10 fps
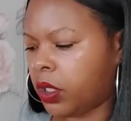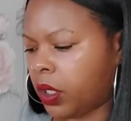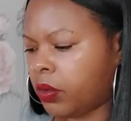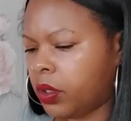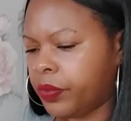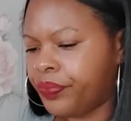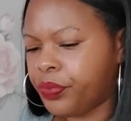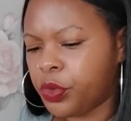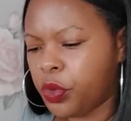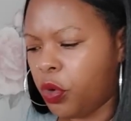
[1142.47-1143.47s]
you know?
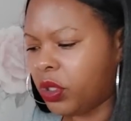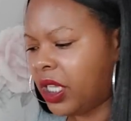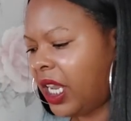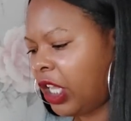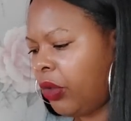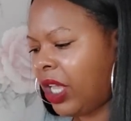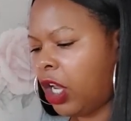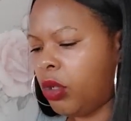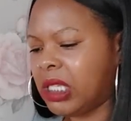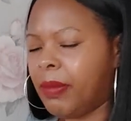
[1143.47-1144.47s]
Or say, like, you get
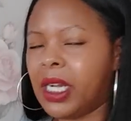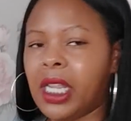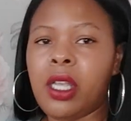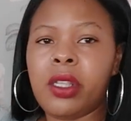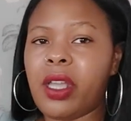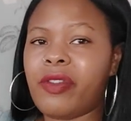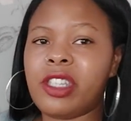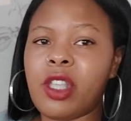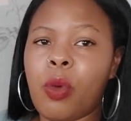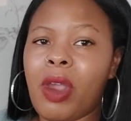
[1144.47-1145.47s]
loads of money. Don't have to
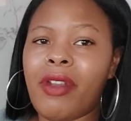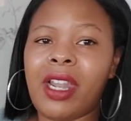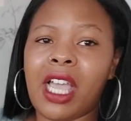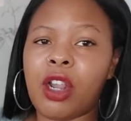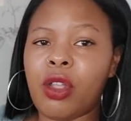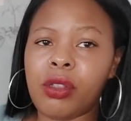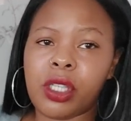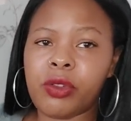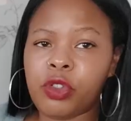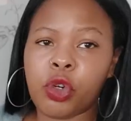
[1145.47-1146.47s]
start wearing, like,
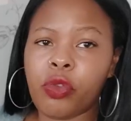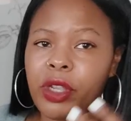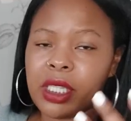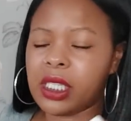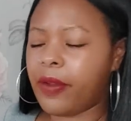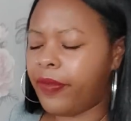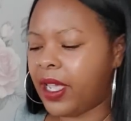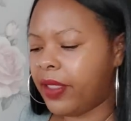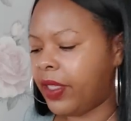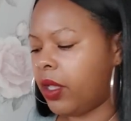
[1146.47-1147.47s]
loads of jewellery and stuff
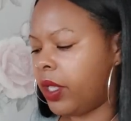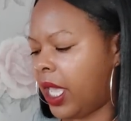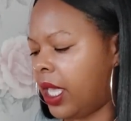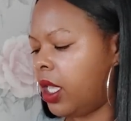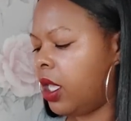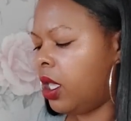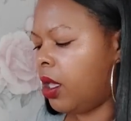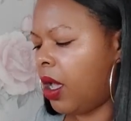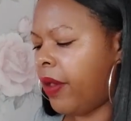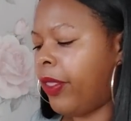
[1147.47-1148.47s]
like that, okay?
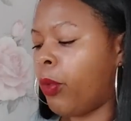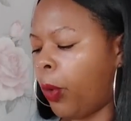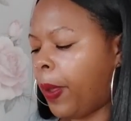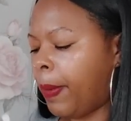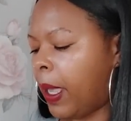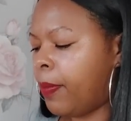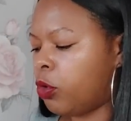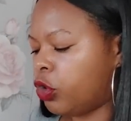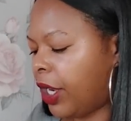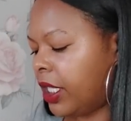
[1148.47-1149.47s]
There will be
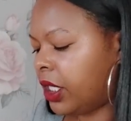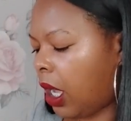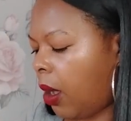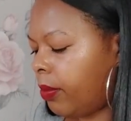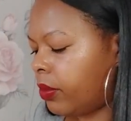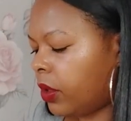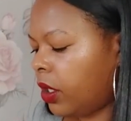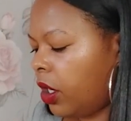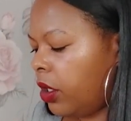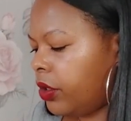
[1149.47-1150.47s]
people trying to come
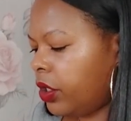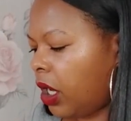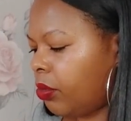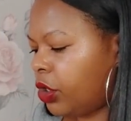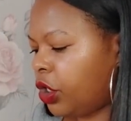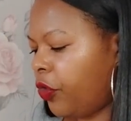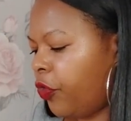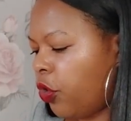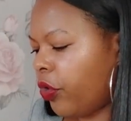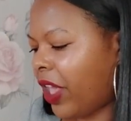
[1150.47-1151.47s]
to you
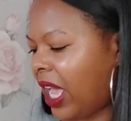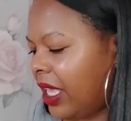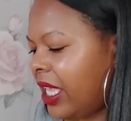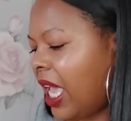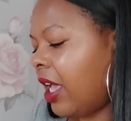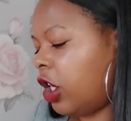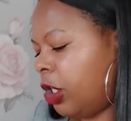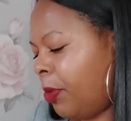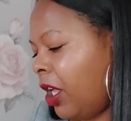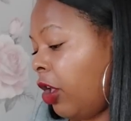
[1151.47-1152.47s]
for that. Yeah, because
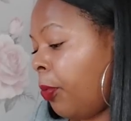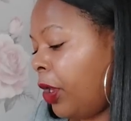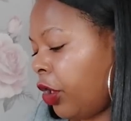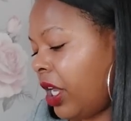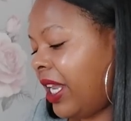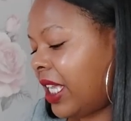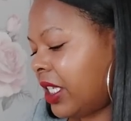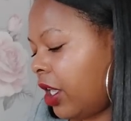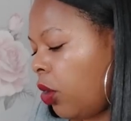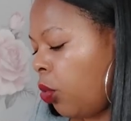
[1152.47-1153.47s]
you'll be looking nice,
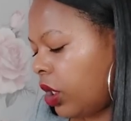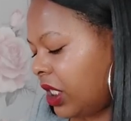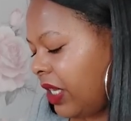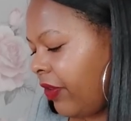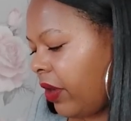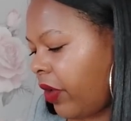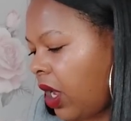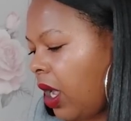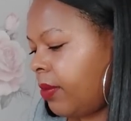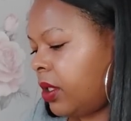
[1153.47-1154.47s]
King of Wands, Seven of
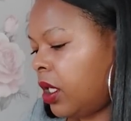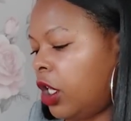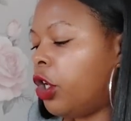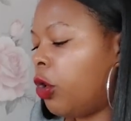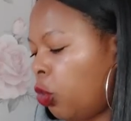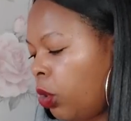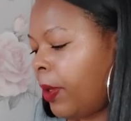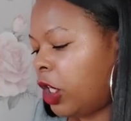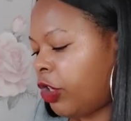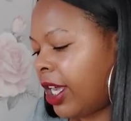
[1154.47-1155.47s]
Cups. You will
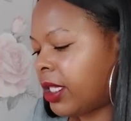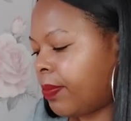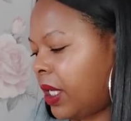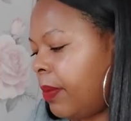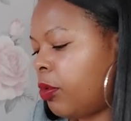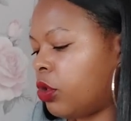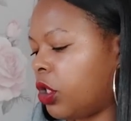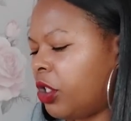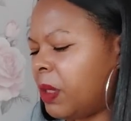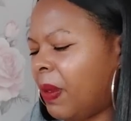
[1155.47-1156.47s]
be attracting people.
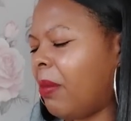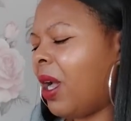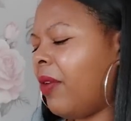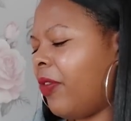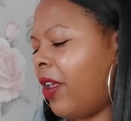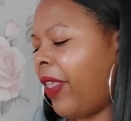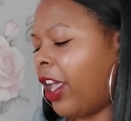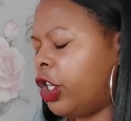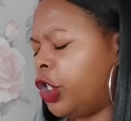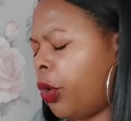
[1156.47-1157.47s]
So just be mindful of
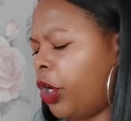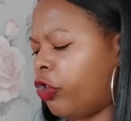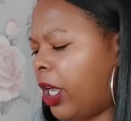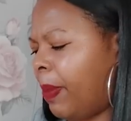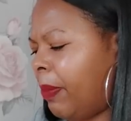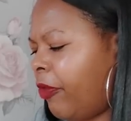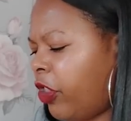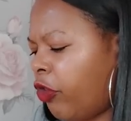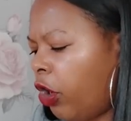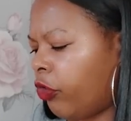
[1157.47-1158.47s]
that, because you don't want to attract people for
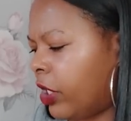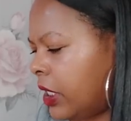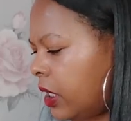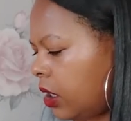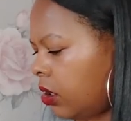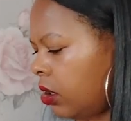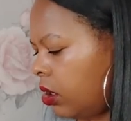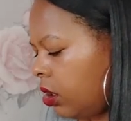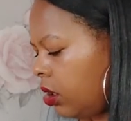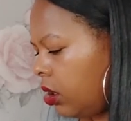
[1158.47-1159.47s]
the wrong reason,
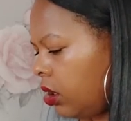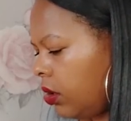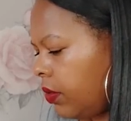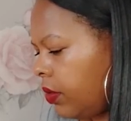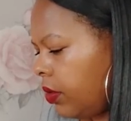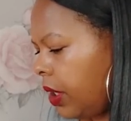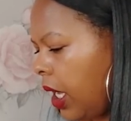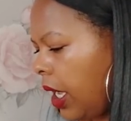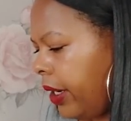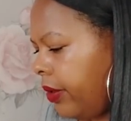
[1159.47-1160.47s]

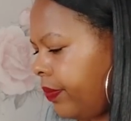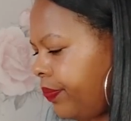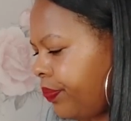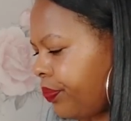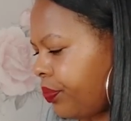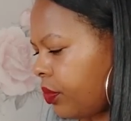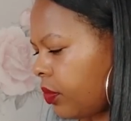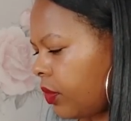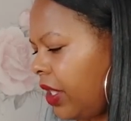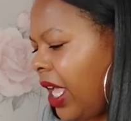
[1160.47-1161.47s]
okay?
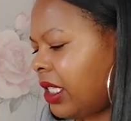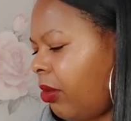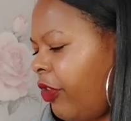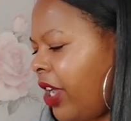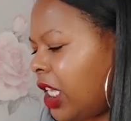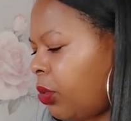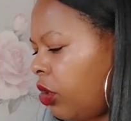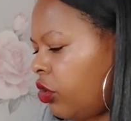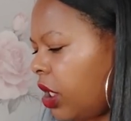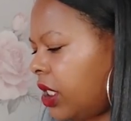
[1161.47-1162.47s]
Yeah, some of you guys
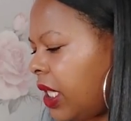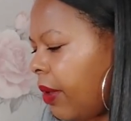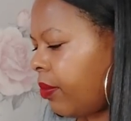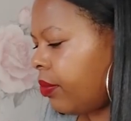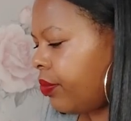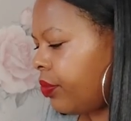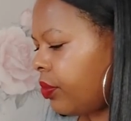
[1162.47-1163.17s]
won't trust them.